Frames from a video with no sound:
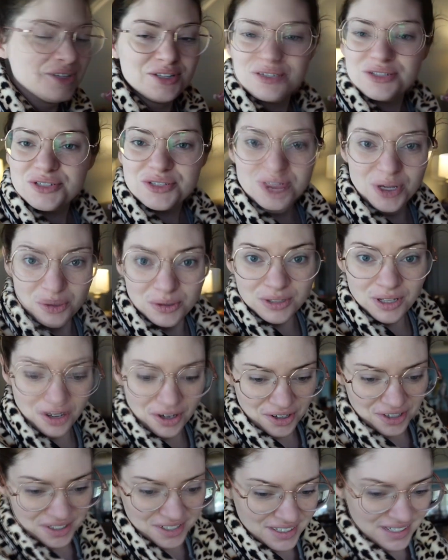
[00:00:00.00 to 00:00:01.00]
so
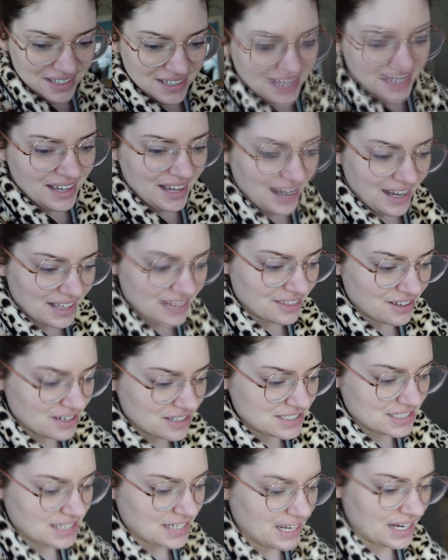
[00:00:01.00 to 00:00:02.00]
long. I
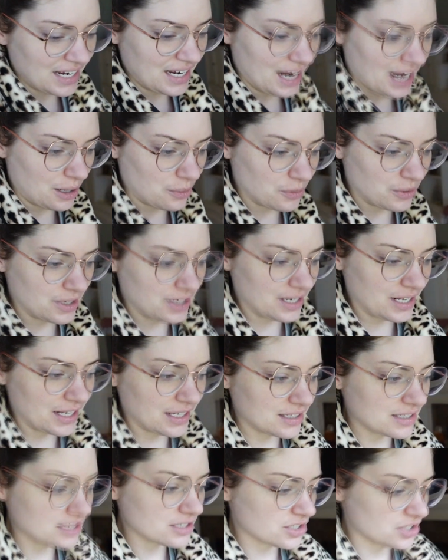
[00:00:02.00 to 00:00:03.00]
thought today I would
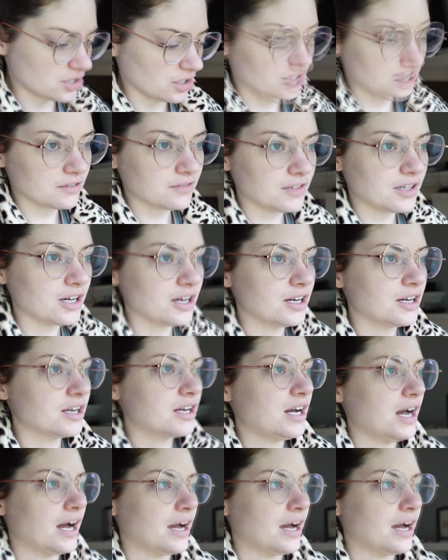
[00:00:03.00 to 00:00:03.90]
at least start a vlog.